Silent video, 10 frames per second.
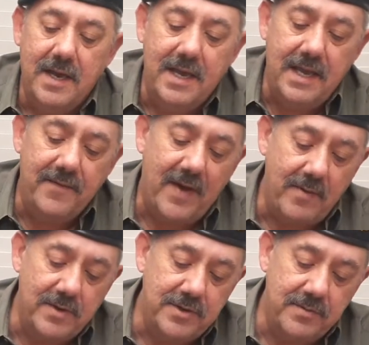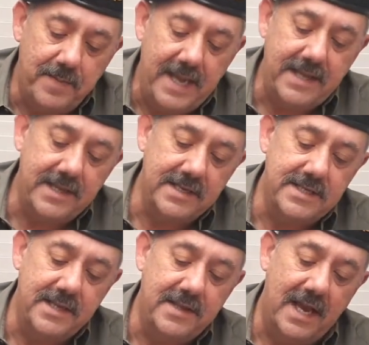if I were to paint this
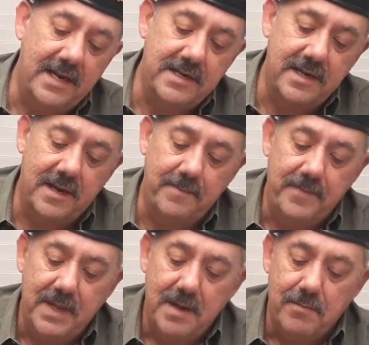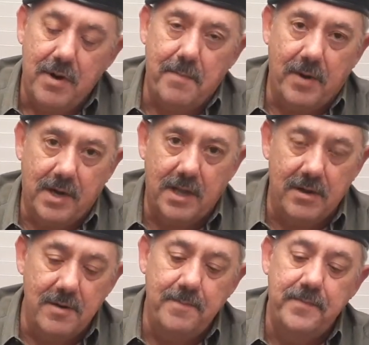in that proper
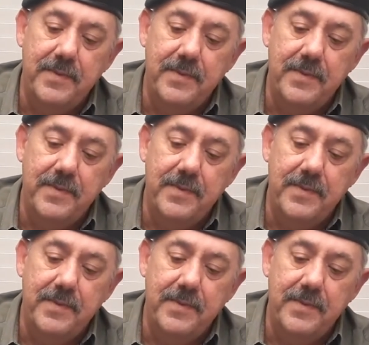color,